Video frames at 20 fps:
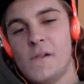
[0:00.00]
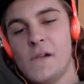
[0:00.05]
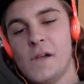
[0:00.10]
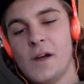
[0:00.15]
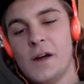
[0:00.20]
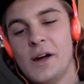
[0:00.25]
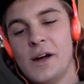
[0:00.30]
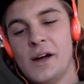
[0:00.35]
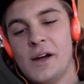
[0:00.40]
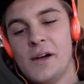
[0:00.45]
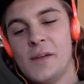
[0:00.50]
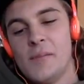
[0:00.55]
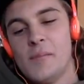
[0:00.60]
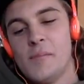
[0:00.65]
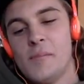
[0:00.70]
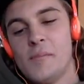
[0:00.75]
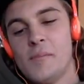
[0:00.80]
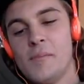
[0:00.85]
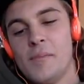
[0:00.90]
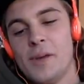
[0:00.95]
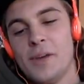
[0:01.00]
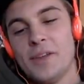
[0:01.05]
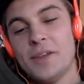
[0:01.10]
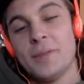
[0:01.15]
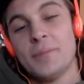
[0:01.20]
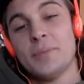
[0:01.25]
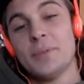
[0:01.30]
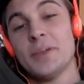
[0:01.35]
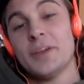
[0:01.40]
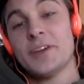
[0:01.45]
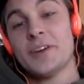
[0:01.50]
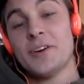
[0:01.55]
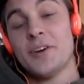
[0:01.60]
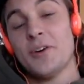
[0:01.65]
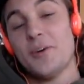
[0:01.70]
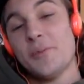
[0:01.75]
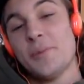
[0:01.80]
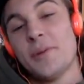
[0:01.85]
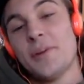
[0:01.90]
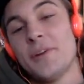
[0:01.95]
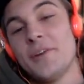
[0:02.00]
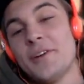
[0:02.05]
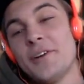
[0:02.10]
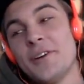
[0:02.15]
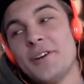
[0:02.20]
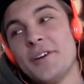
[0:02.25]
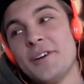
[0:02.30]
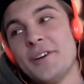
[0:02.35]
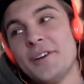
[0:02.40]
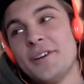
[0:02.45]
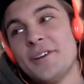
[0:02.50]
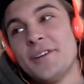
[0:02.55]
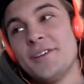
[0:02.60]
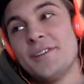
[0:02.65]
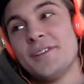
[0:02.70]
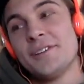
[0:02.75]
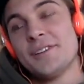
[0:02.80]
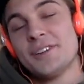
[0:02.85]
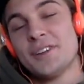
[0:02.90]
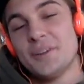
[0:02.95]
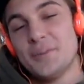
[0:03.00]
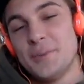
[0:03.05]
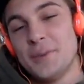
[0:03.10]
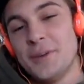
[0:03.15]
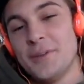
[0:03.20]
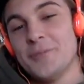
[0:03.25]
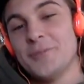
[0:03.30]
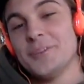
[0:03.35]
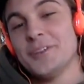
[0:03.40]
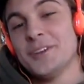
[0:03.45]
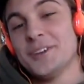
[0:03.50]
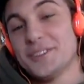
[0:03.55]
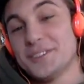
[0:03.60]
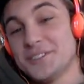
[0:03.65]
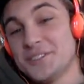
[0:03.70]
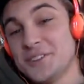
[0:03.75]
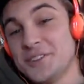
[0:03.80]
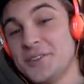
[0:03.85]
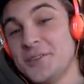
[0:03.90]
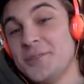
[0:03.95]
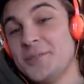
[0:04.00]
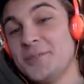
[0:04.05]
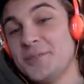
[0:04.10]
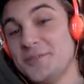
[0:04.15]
I think Blake Carpenter could be overlooked too.